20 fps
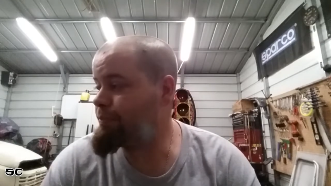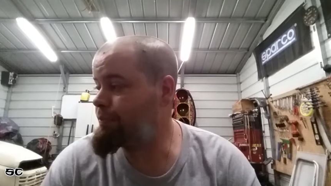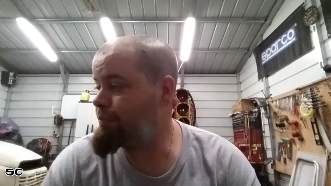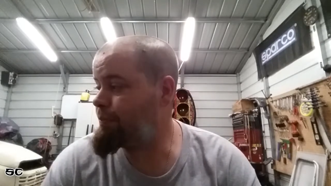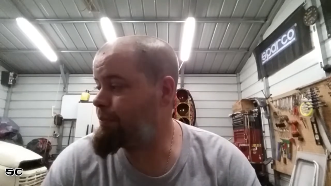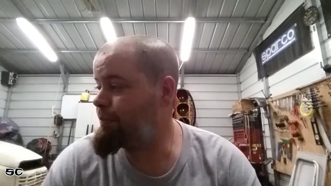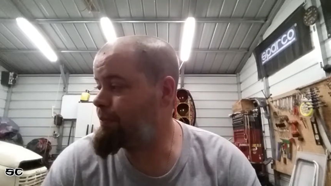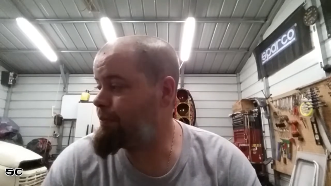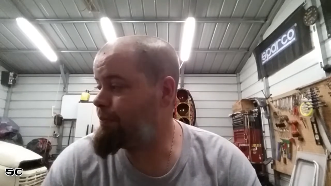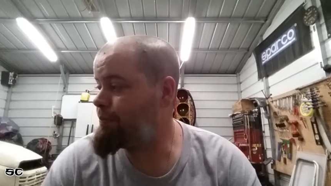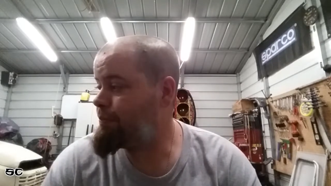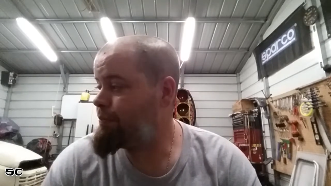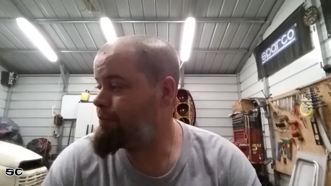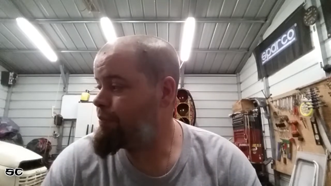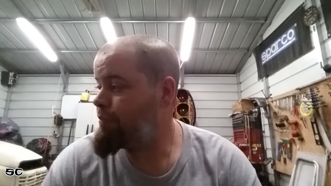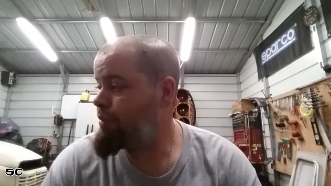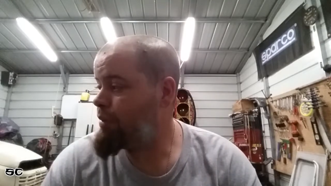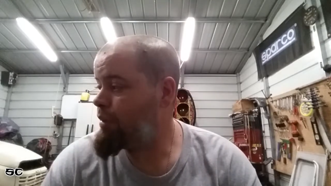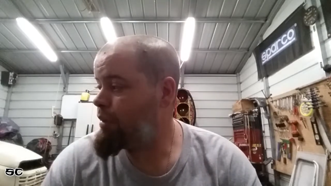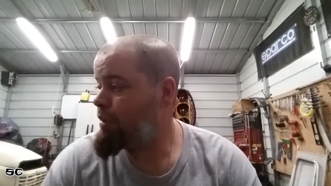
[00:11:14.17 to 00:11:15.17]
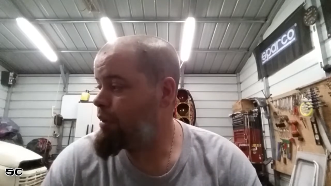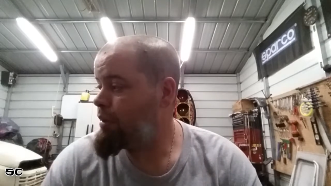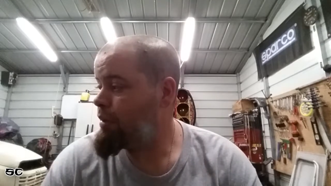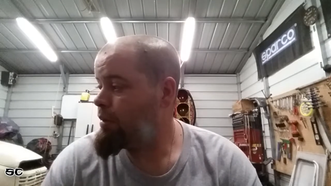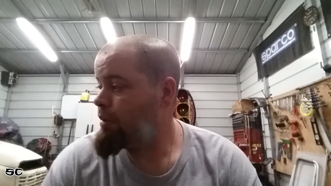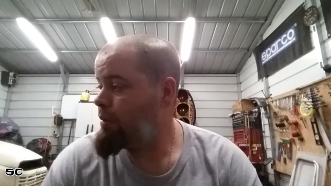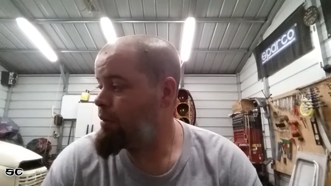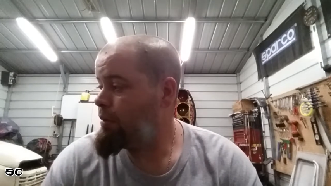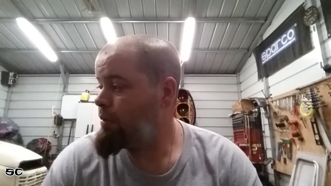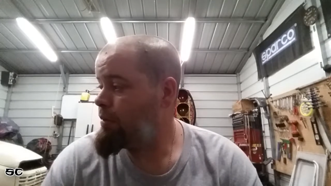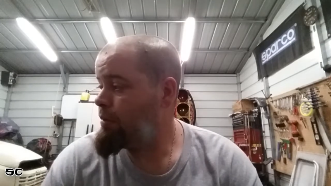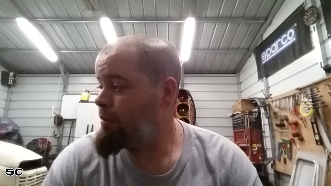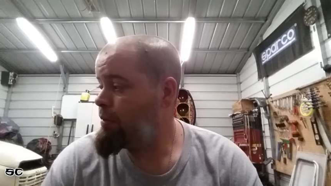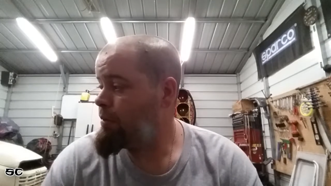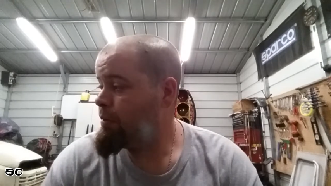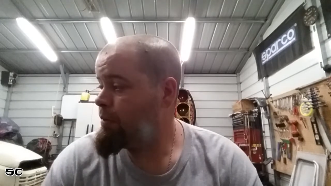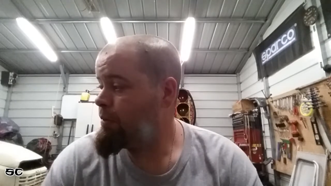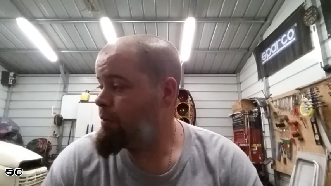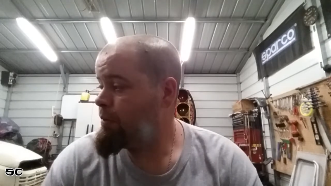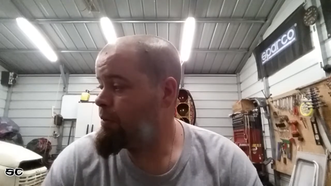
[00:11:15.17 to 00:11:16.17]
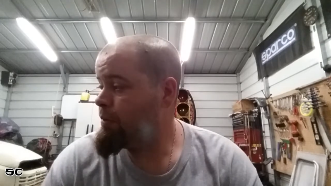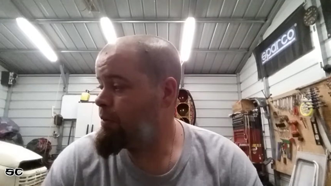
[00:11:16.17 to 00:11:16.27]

[no speech]